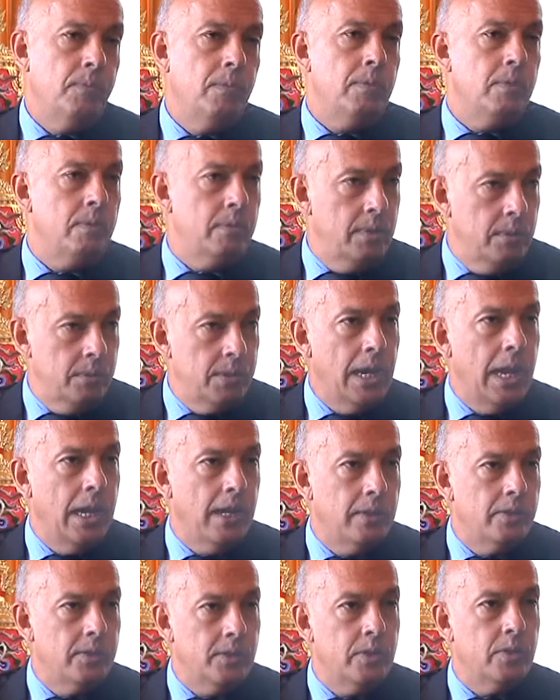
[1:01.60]
the, the
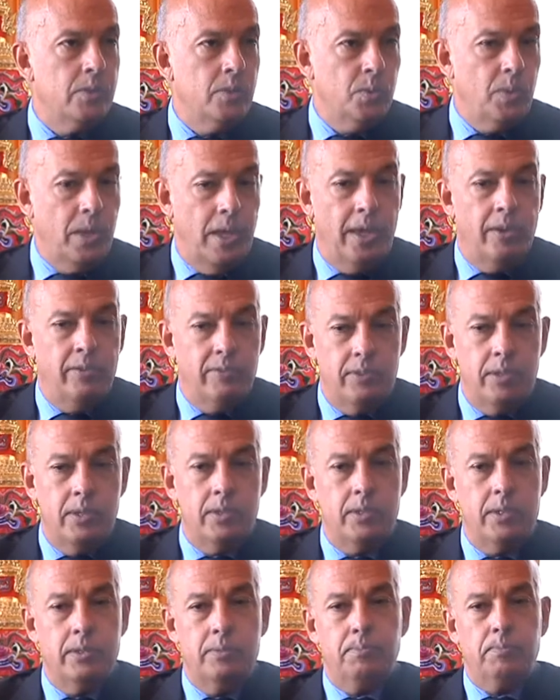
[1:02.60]
challenge is to have
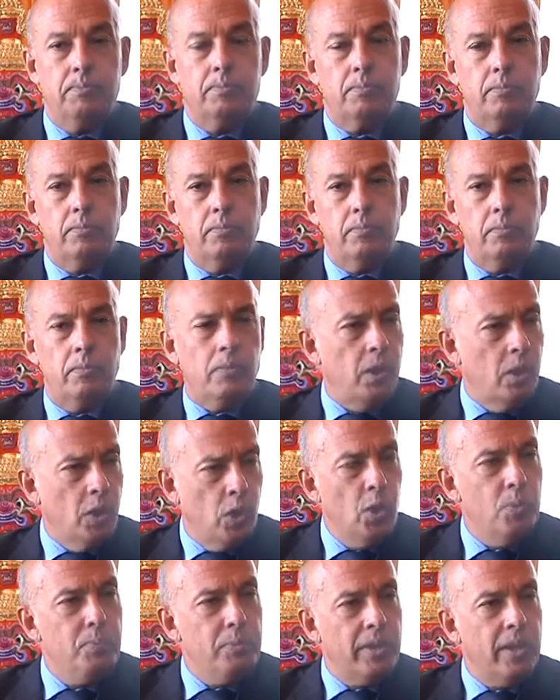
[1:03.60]
this
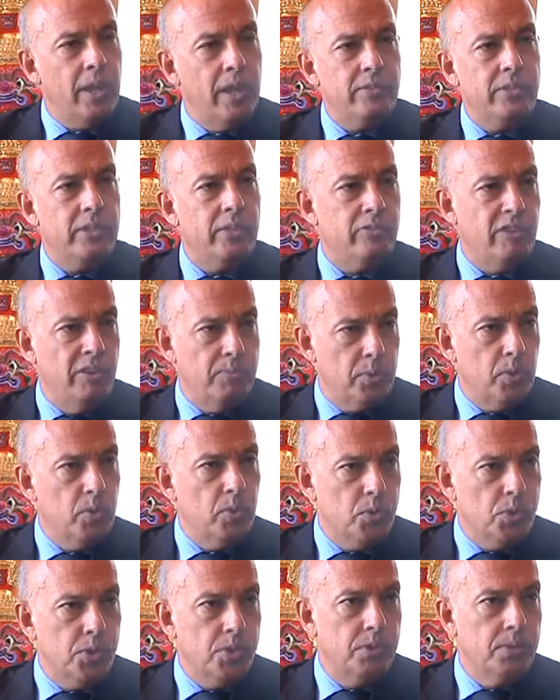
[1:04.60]
comprehensive
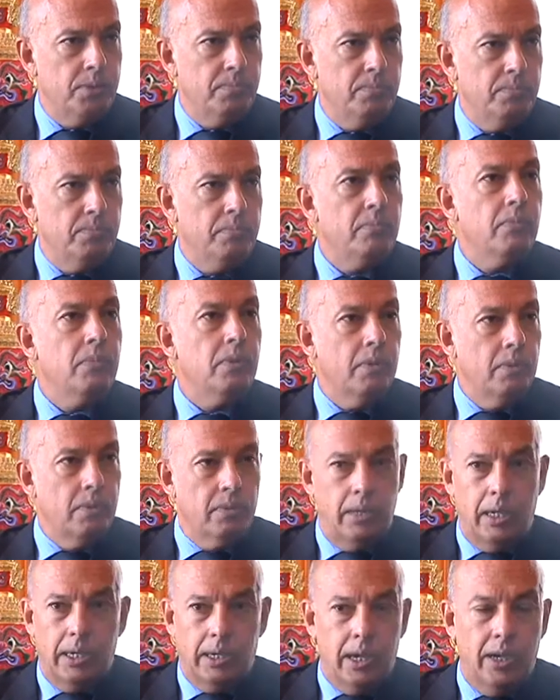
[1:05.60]
approach
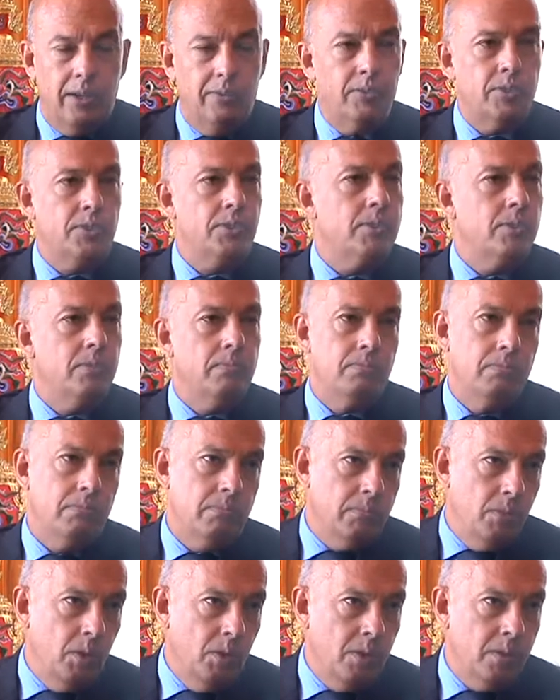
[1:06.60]
that covers
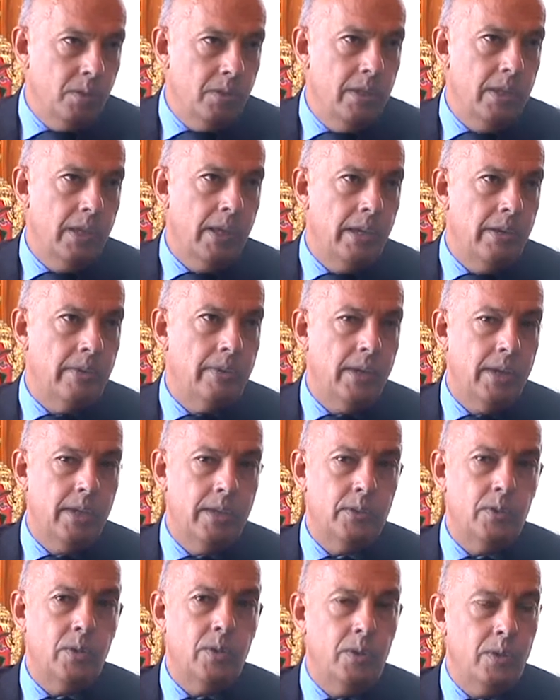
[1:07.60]
all the
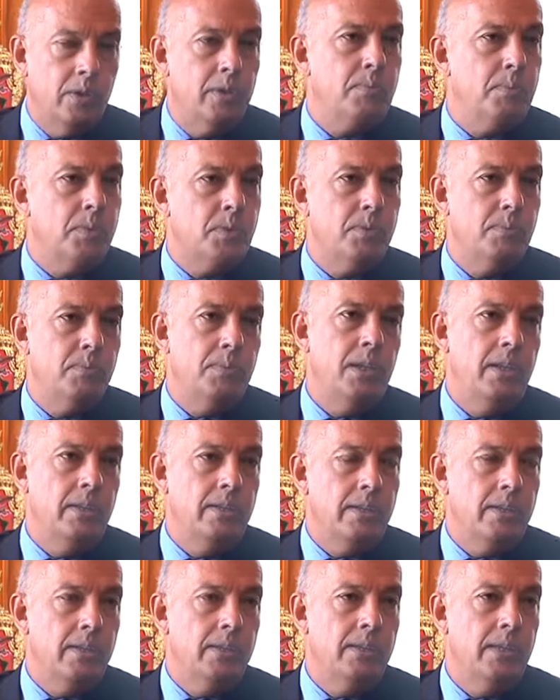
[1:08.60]
areas, all the
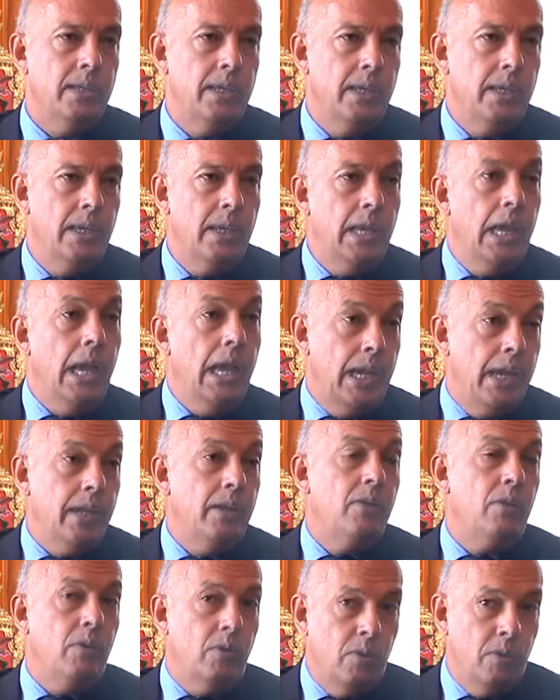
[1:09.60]
possibilities,
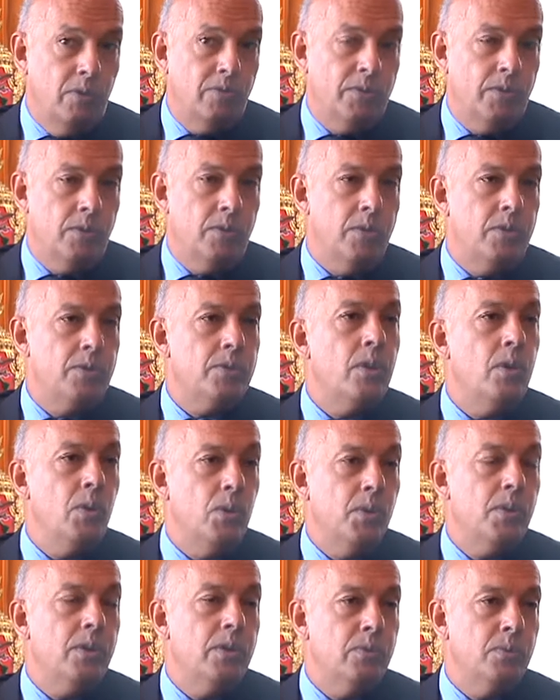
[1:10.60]
and, of course,
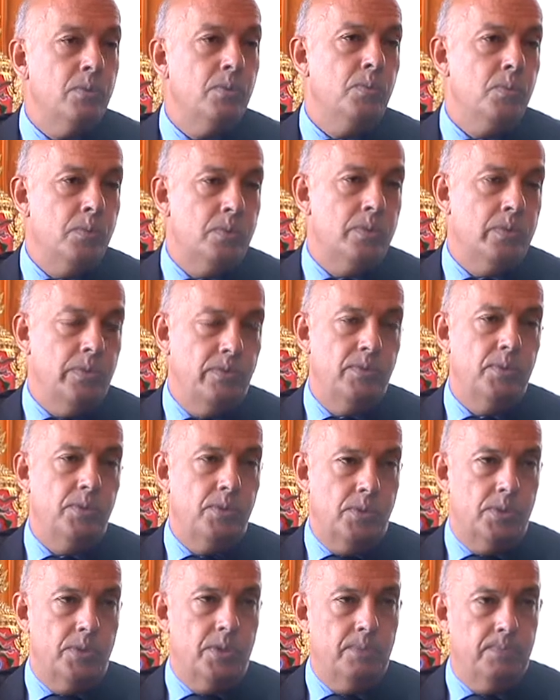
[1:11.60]
looking towards the
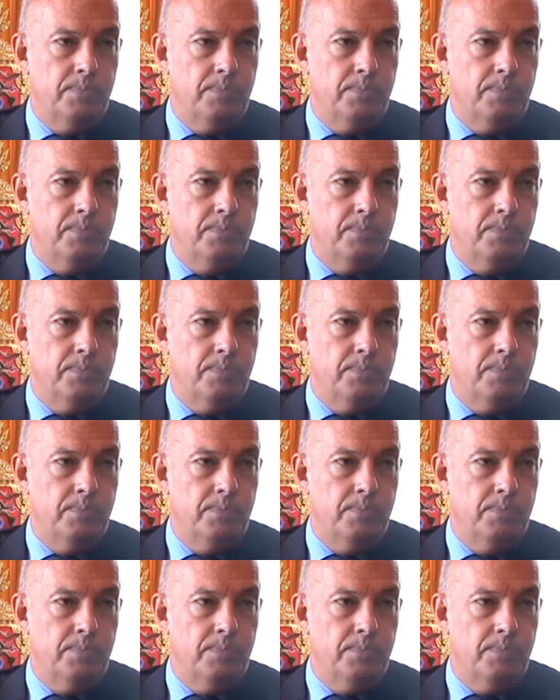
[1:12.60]
future.